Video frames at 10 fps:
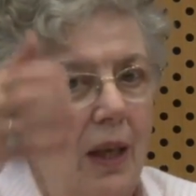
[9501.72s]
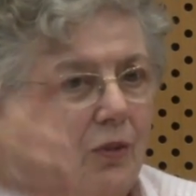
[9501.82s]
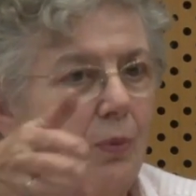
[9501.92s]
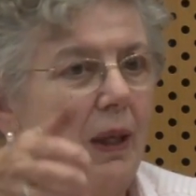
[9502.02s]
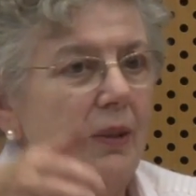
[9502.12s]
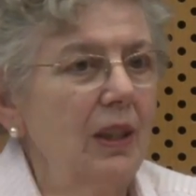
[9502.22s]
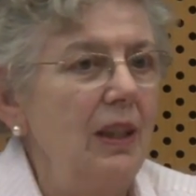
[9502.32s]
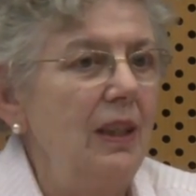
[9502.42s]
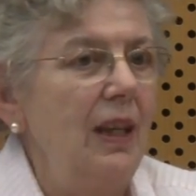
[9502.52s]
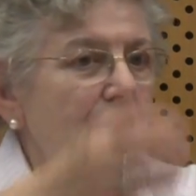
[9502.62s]
as well the
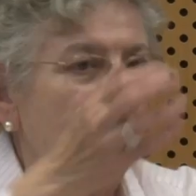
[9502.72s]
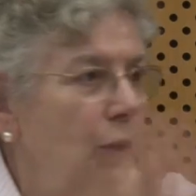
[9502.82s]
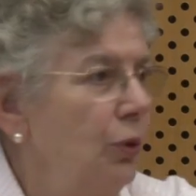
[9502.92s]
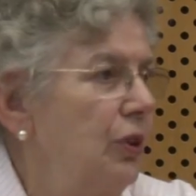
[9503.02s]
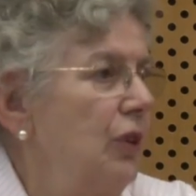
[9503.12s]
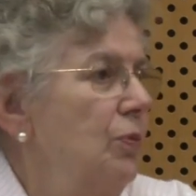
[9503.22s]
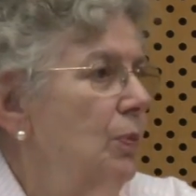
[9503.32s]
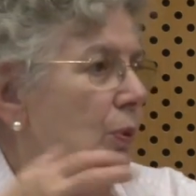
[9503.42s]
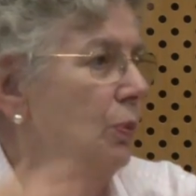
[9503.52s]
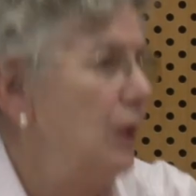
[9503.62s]
EDF, autism,
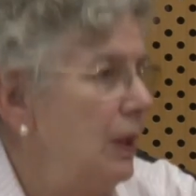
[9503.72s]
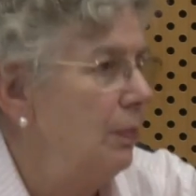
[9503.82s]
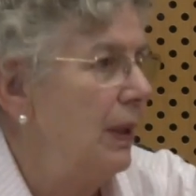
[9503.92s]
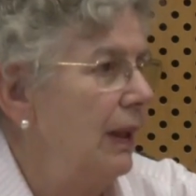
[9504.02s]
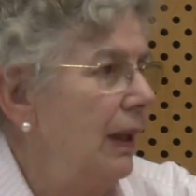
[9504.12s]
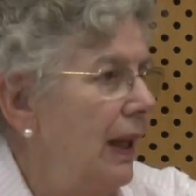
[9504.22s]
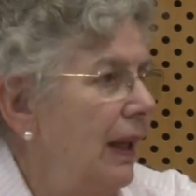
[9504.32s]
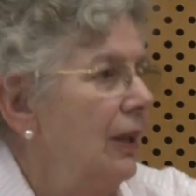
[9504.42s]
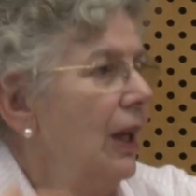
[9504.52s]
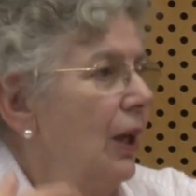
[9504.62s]
we the mental
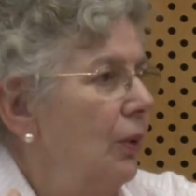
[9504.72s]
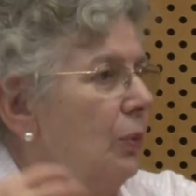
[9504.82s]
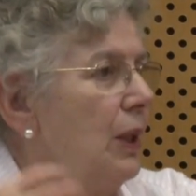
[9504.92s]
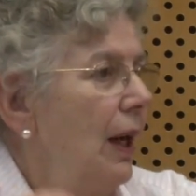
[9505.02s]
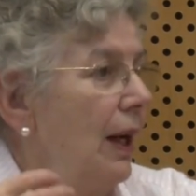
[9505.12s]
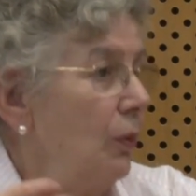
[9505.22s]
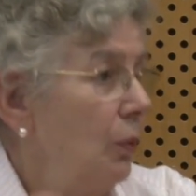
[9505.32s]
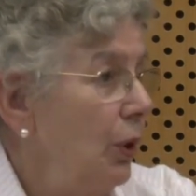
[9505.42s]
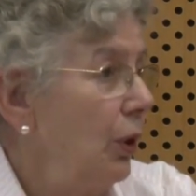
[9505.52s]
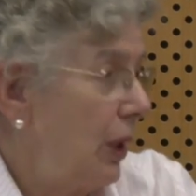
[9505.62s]
health, we are
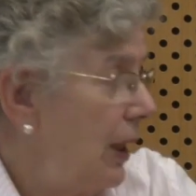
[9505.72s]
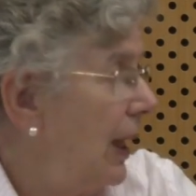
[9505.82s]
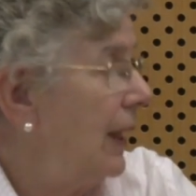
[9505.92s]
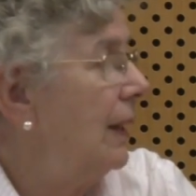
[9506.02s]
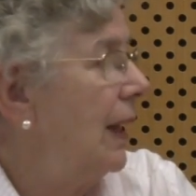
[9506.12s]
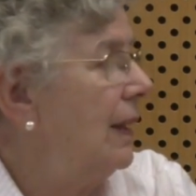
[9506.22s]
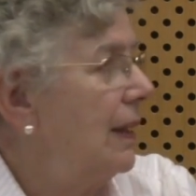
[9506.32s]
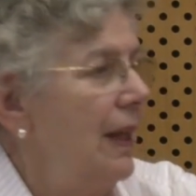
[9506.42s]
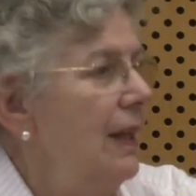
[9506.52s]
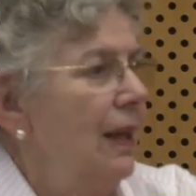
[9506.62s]
working, and
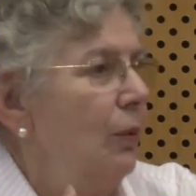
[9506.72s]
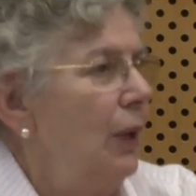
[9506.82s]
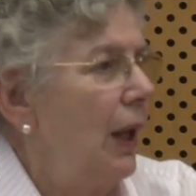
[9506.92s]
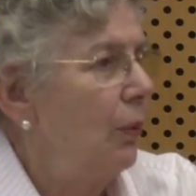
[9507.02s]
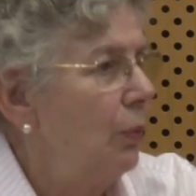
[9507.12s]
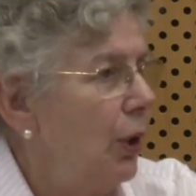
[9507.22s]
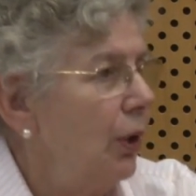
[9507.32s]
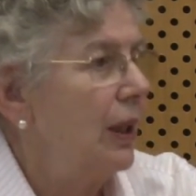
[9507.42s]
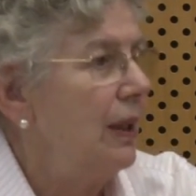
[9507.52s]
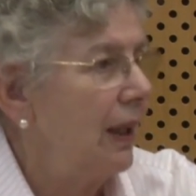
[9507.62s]
ENIL, we are
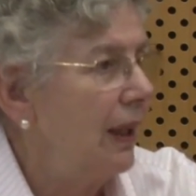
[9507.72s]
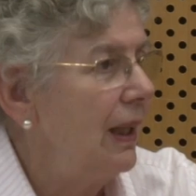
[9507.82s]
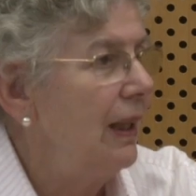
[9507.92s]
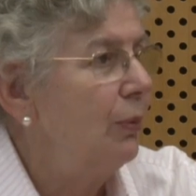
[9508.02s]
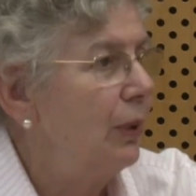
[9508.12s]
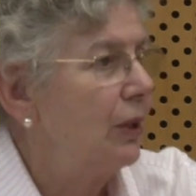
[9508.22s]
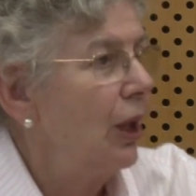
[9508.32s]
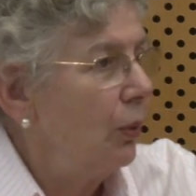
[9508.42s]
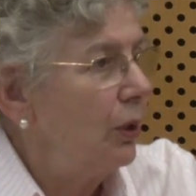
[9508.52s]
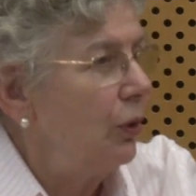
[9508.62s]
working really
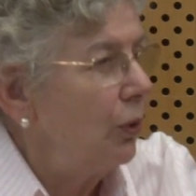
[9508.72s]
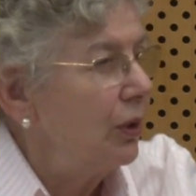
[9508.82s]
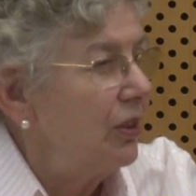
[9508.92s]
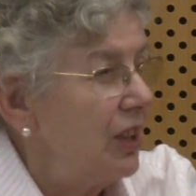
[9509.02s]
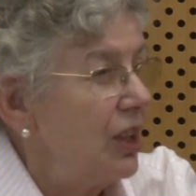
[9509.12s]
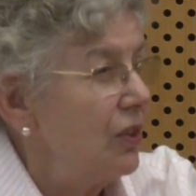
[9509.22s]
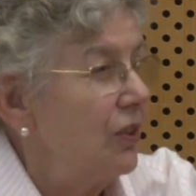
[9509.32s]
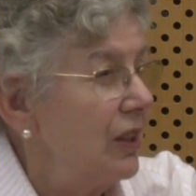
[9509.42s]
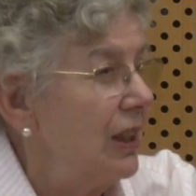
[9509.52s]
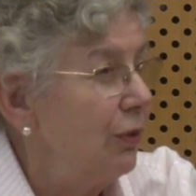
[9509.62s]
with the
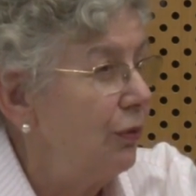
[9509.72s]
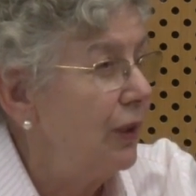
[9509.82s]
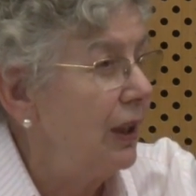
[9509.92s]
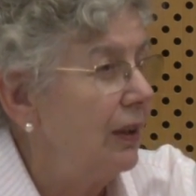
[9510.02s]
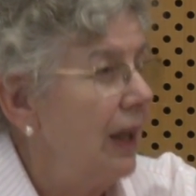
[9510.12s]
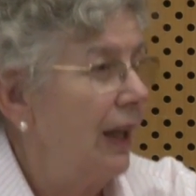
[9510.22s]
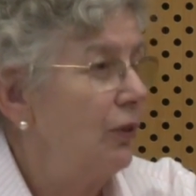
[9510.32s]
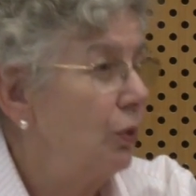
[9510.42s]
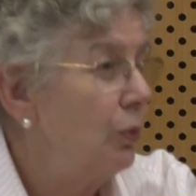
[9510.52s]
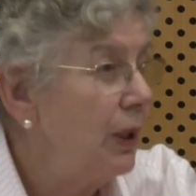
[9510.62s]
organizations in the field.
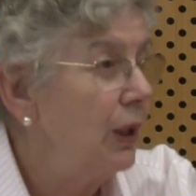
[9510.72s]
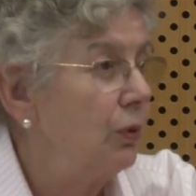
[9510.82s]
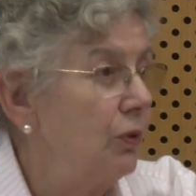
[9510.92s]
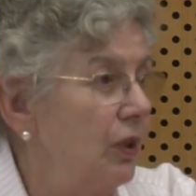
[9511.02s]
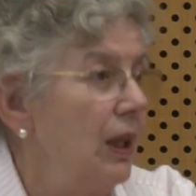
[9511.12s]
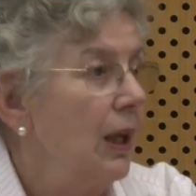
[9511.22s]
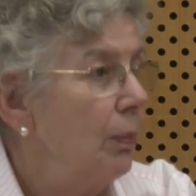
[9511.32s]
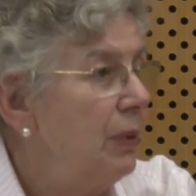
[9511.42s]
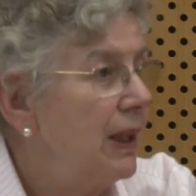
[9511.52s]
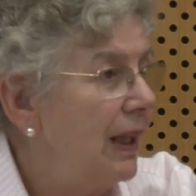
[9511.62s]
And so we could say,
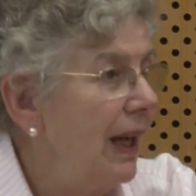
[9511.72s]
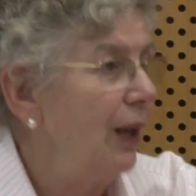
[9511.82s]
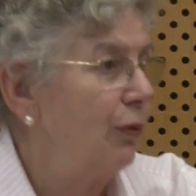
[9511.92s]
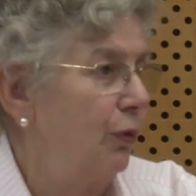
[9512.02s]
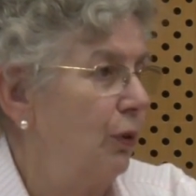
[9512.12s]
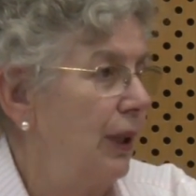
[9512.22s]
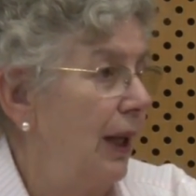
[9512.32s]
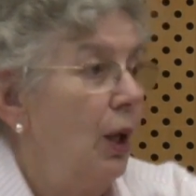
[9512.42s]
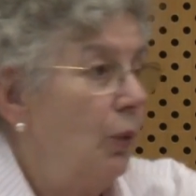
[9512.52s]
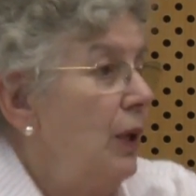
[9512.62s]
be careful
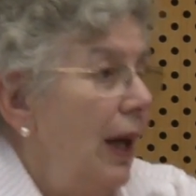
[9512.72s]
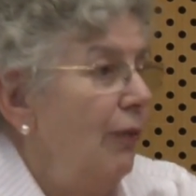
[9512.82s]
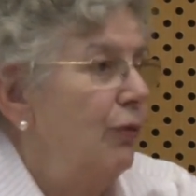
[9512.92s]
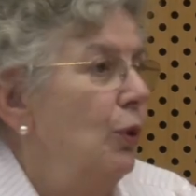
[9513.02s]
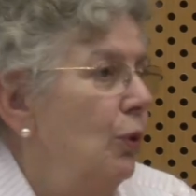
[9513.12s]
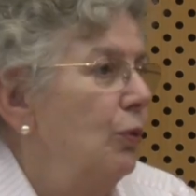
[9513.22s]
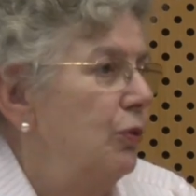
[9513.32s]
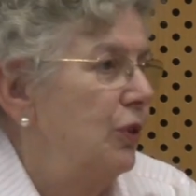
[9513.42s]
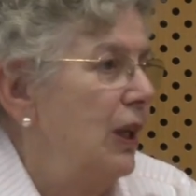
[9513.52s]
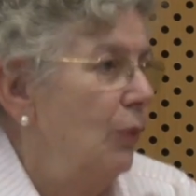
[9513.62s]
there. We have no
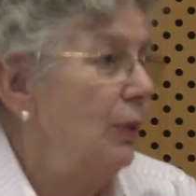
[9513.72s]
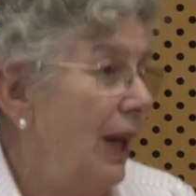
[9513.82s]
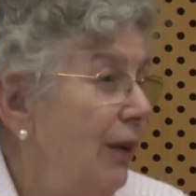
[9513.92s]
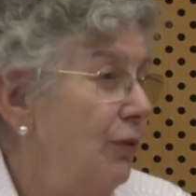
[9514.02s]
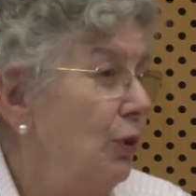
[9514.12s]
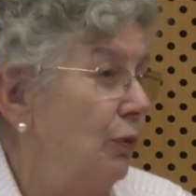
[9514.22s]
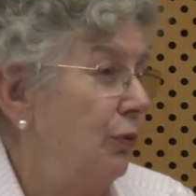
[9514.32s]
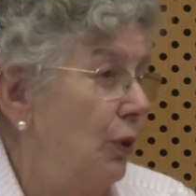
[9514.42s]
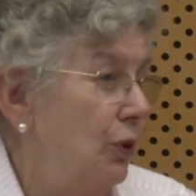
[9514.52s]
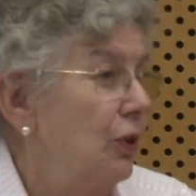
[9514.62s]
say, we have no
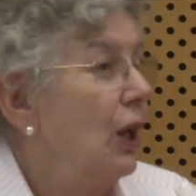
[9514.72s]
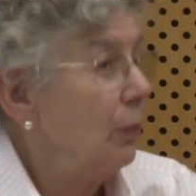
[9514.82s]
voice.